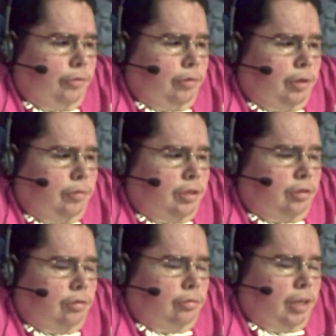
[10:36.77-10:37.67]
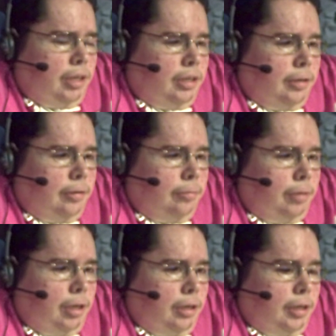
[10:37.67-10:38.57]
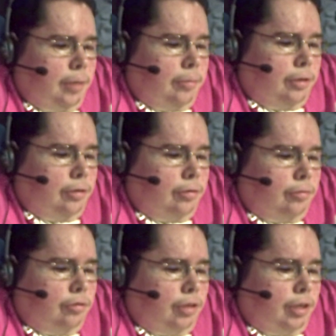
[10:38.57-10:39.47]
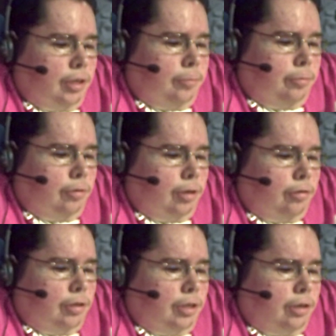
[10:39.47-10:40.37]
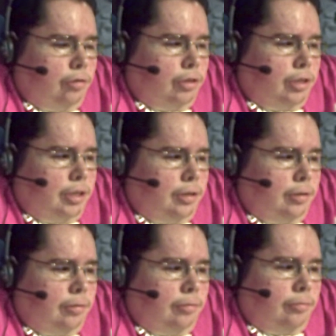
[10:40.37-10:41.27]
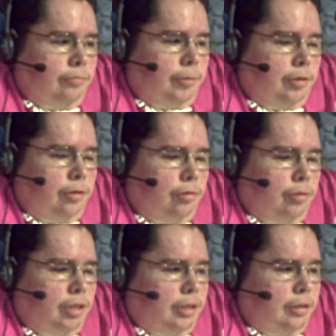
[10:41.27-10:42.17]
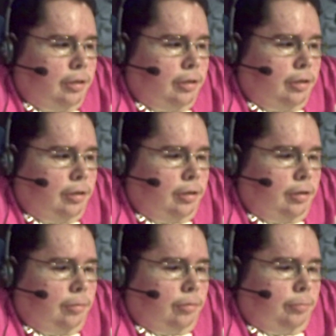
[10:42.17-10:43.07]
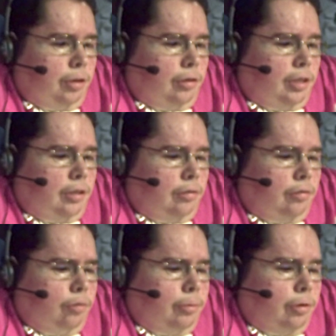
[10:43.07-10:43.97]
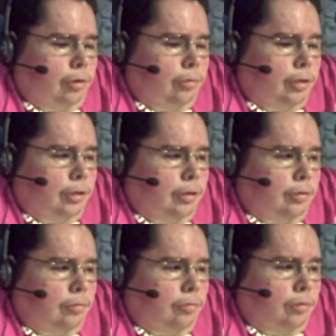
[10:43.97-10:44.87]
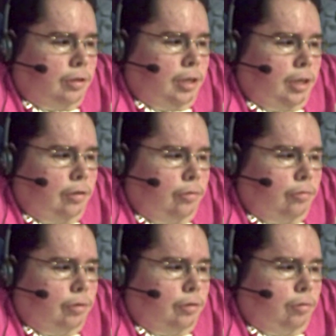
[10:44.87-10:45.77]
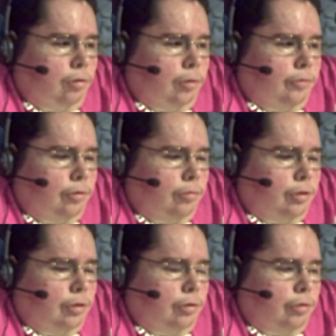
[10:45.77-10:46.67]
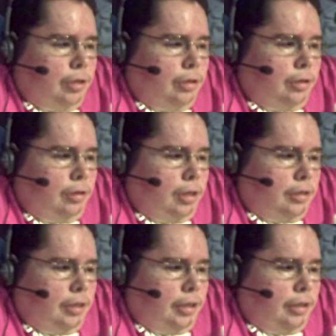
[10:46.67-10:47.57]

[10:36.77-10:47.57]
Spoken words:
was distracted by Heyman trying to pull out the kendo stick from under the ring. Punk hit a low blow and got the quick roll up for the 1-2-3 last night.